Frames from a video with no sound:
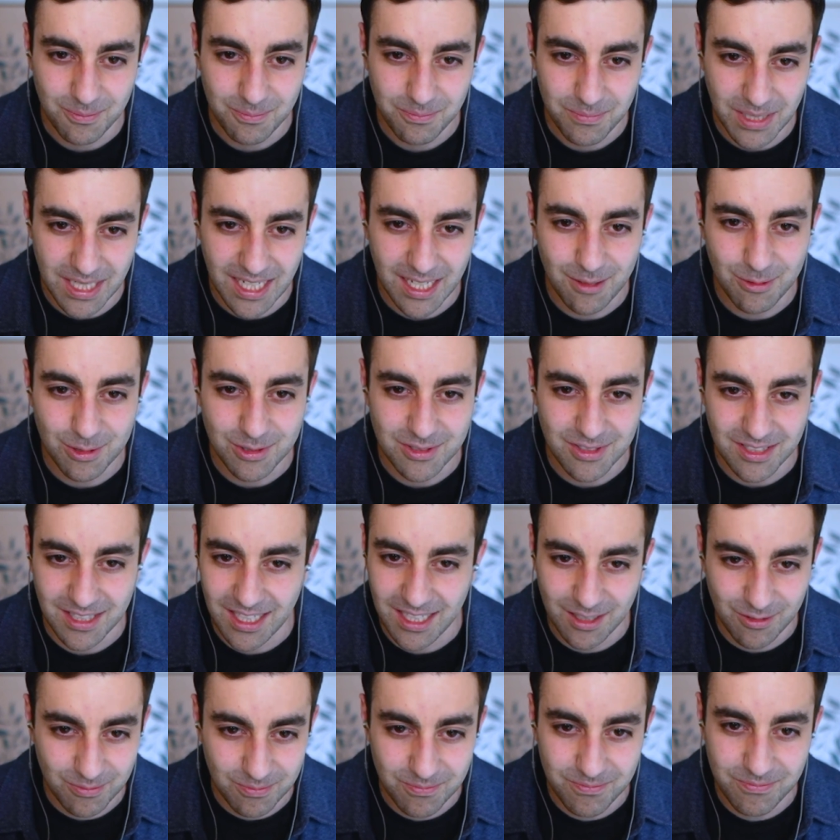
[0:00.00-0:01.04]
being able to
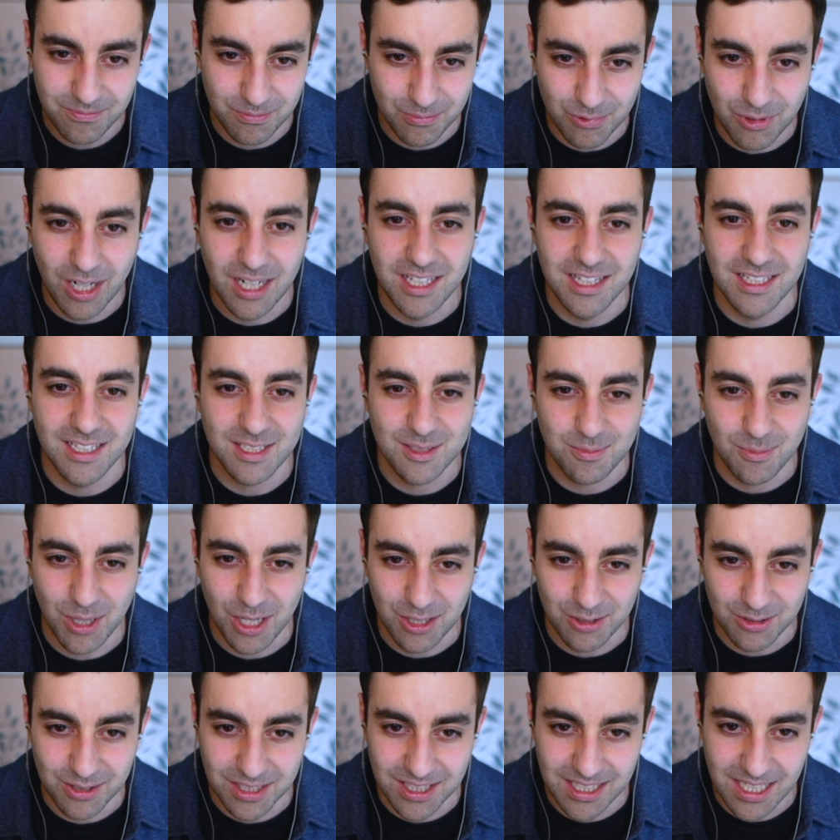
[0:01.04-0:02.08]
like run this
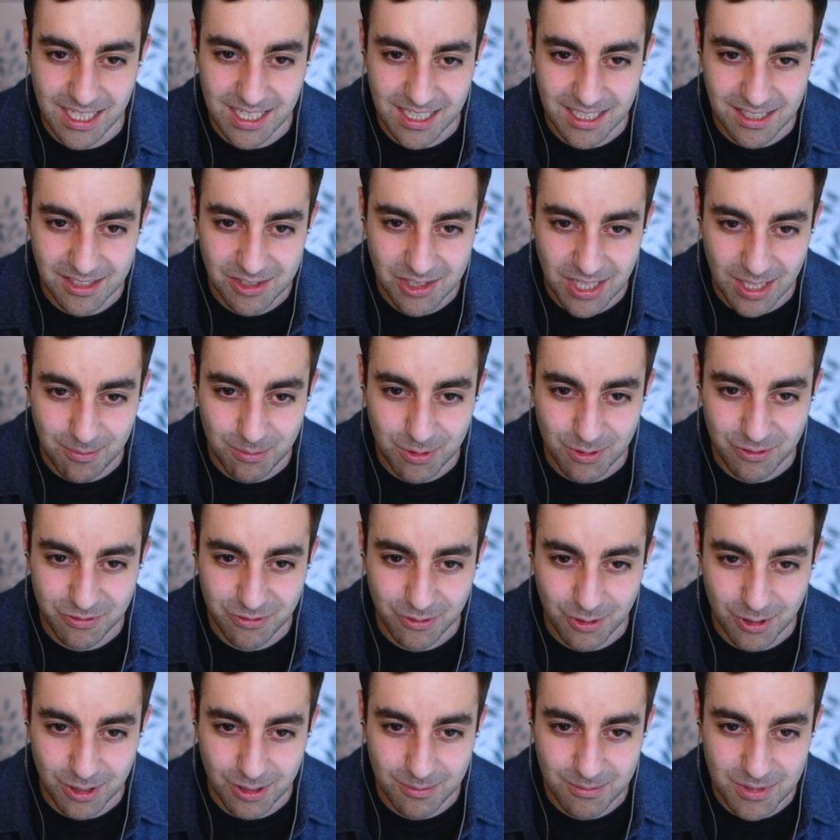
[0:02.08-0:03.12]
model in any shape or
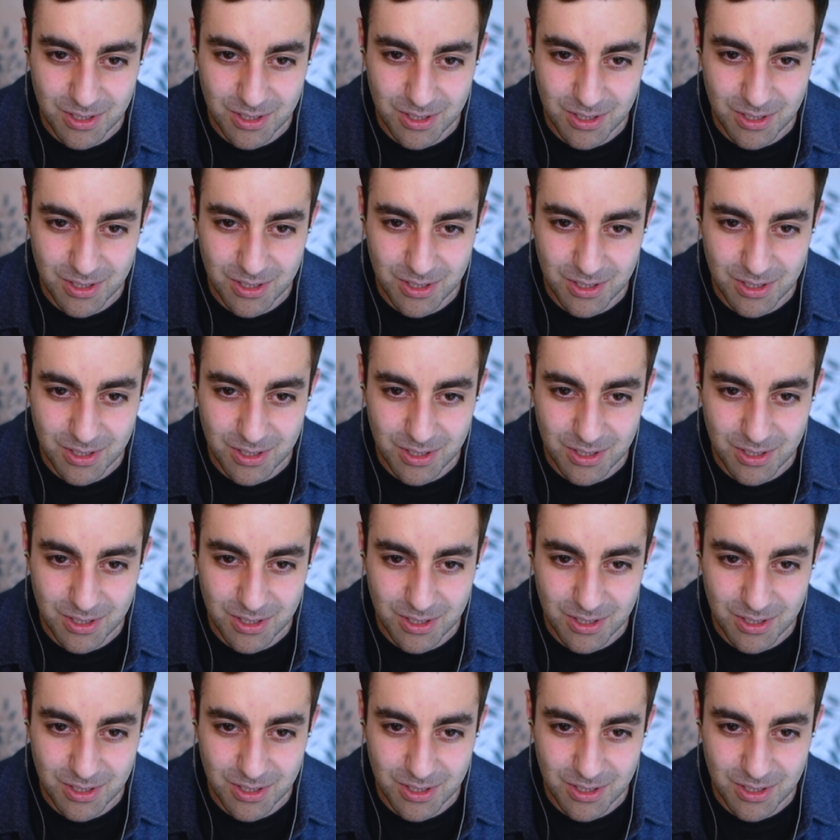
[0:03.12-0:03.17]
form.